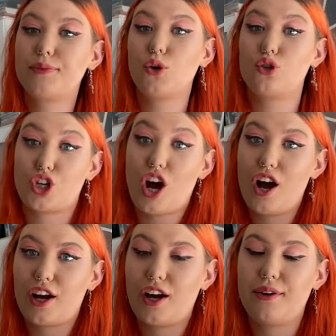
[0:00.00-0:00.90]
or
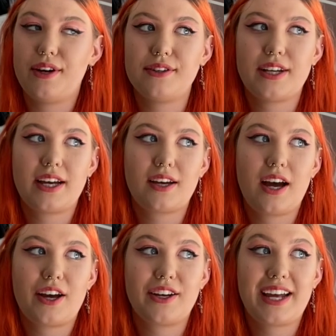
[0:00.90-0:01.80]
Chicago. And I was like,
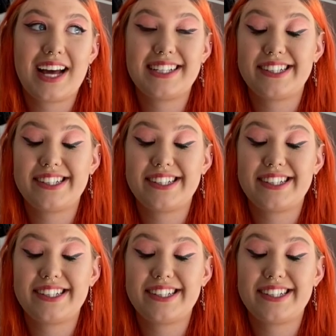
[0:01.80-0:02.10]
I could get a